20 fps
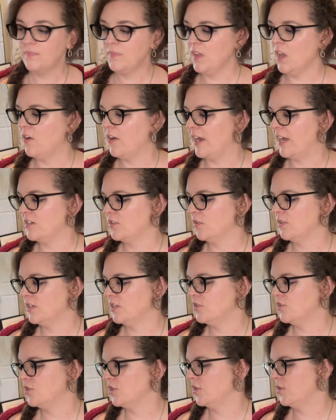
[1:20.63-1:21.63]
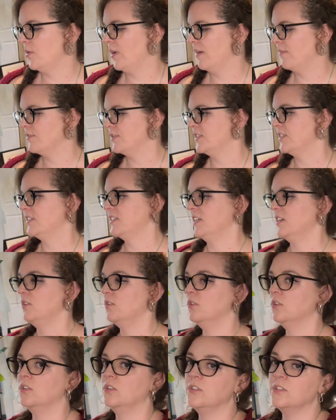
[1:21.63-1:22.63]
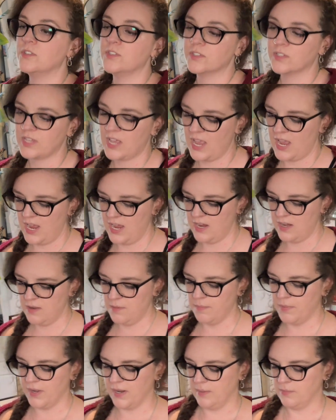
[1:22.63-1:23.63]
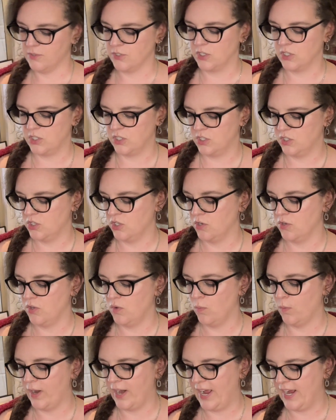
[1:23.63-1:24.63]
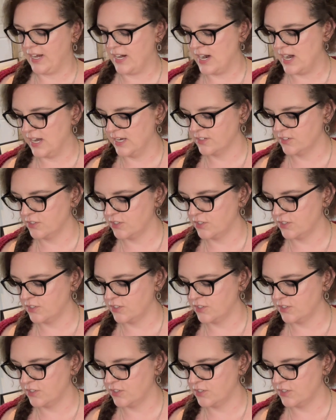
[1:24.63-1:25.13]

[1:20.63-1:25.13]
I don't need to show you every single skein, but I'm just going to show you what I got.